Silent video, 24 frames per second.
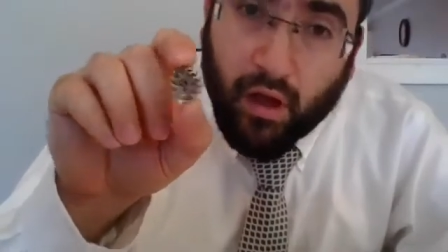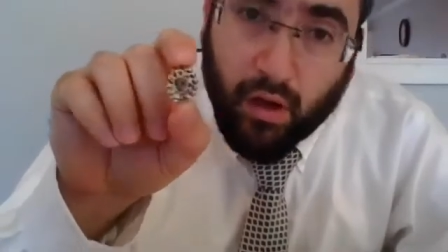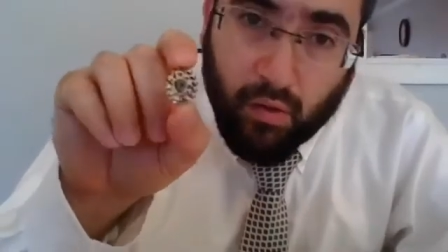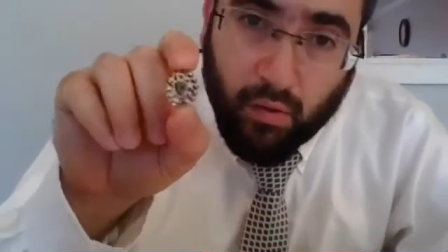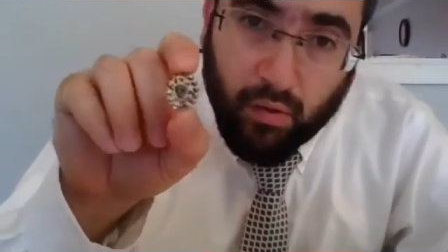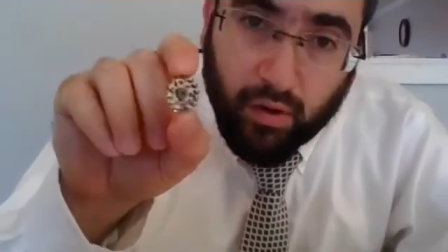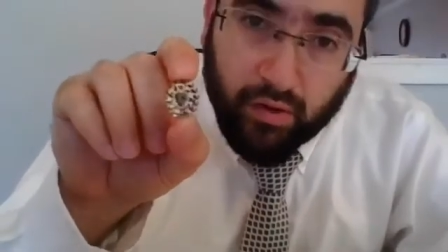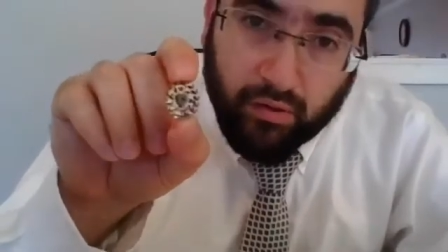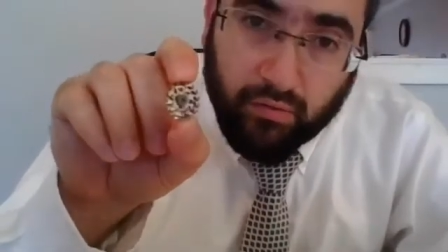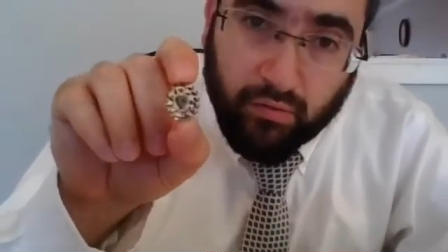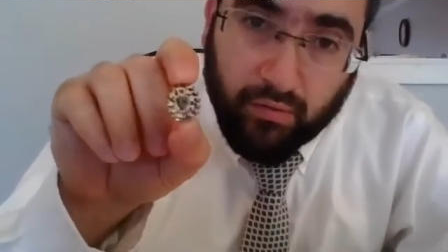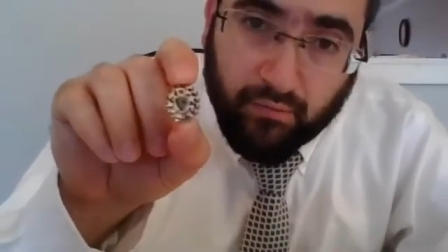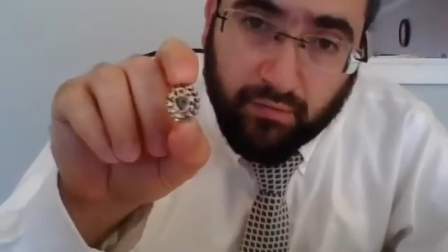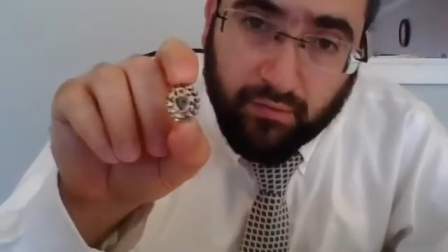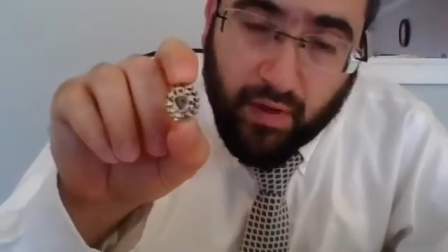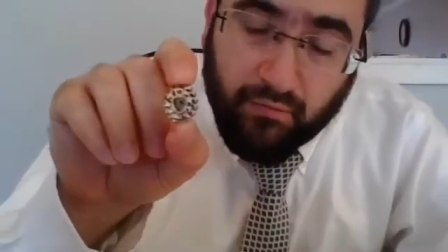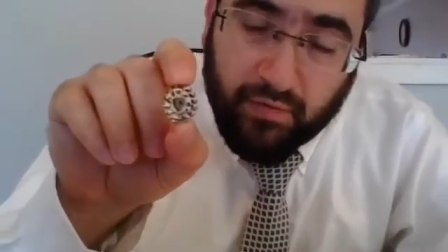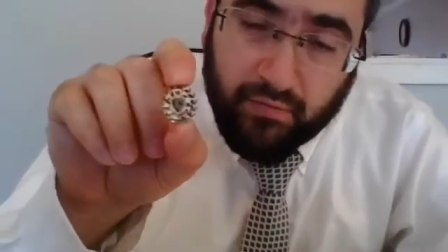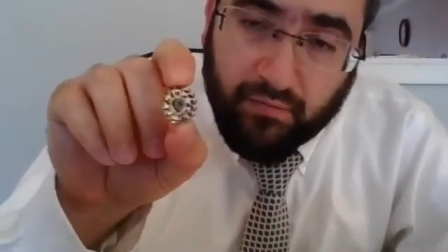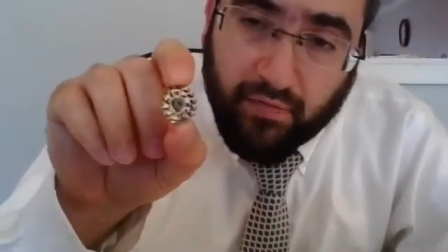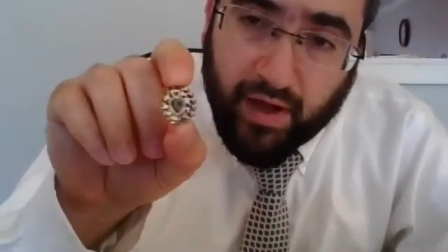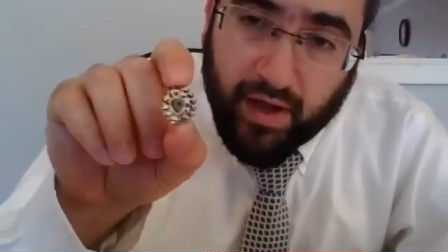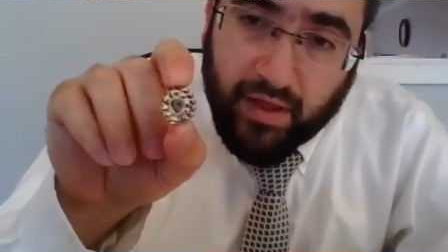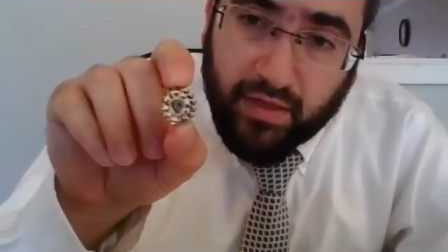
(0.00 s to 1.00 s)
according to Rav
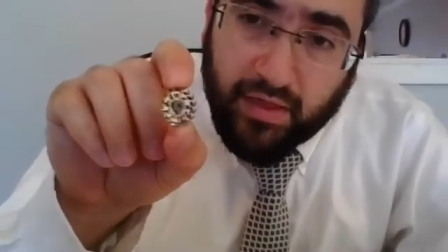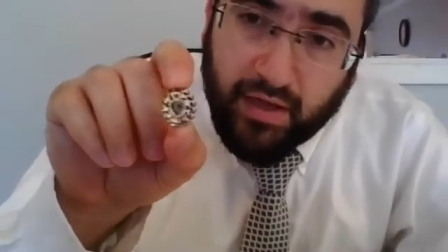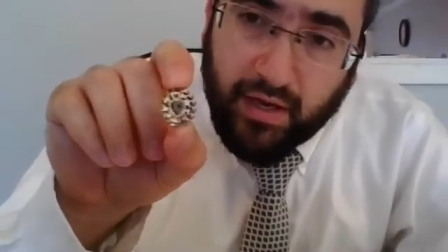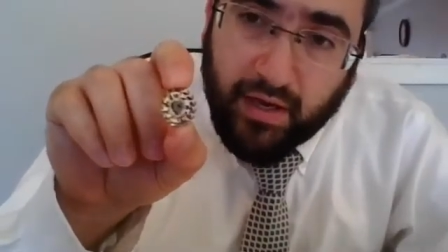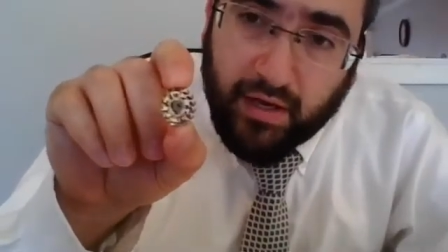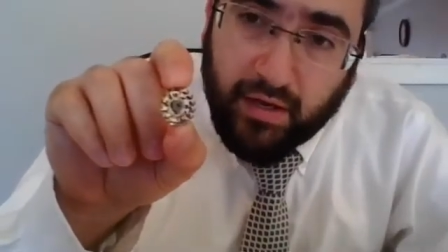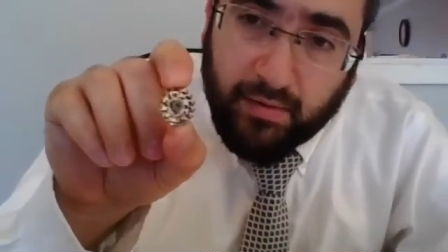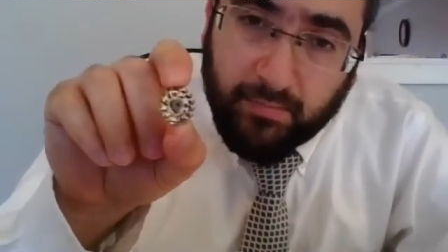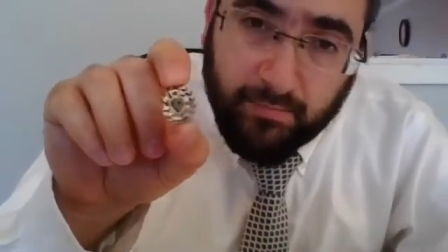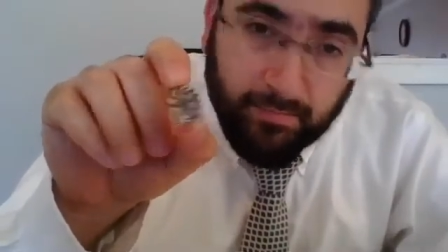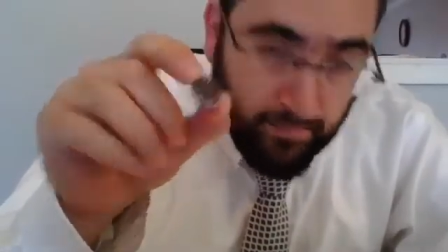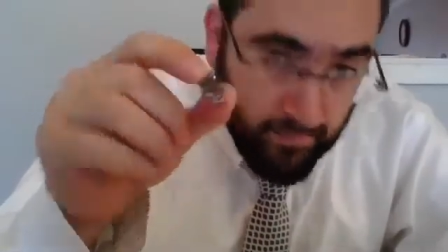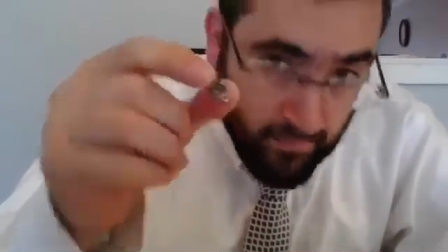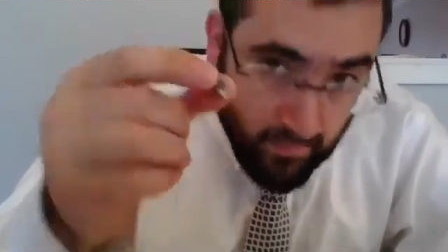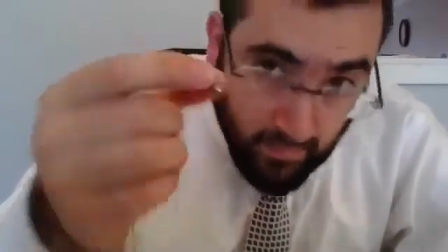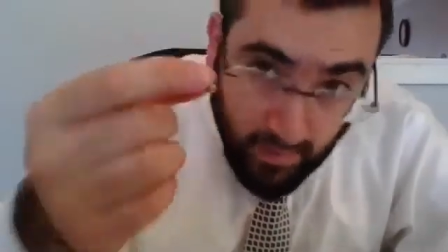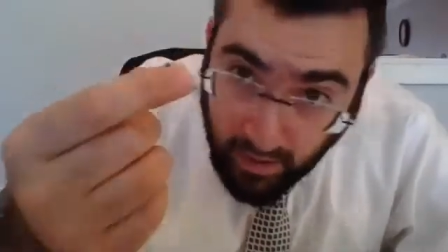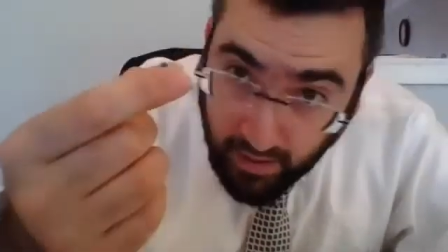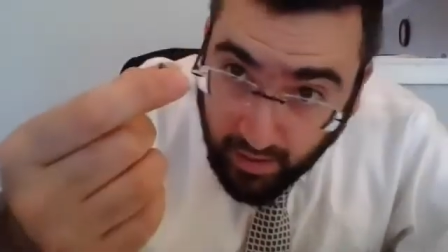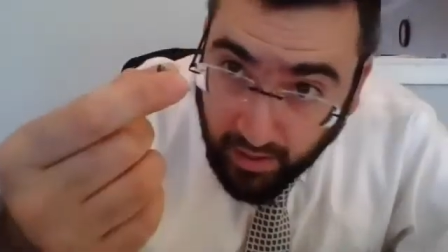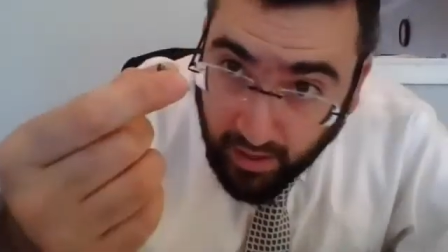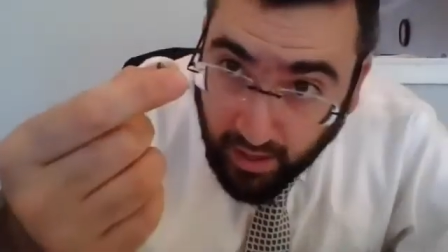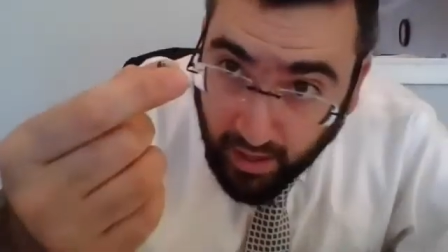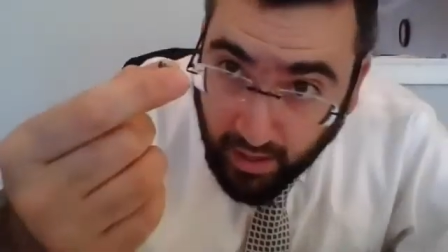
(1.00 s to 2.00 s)
David Feinstein
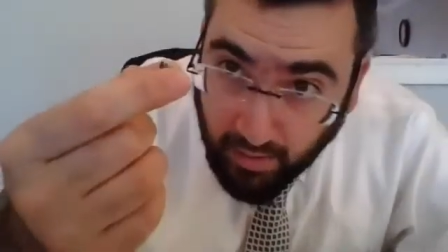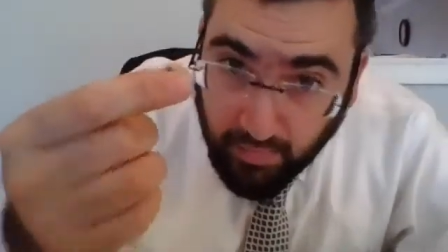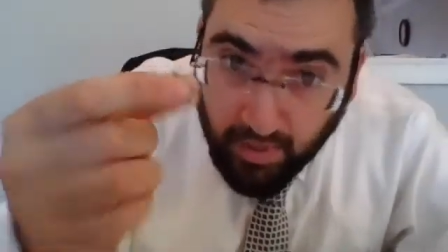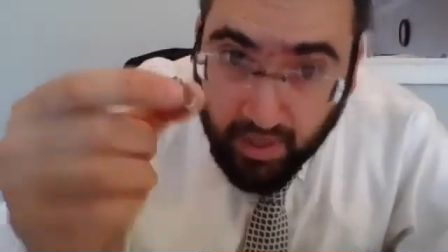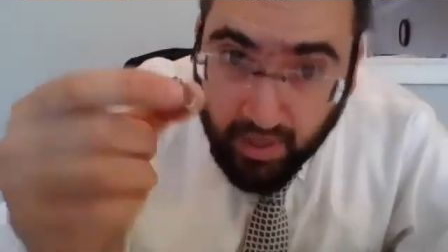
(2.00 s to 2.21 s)
and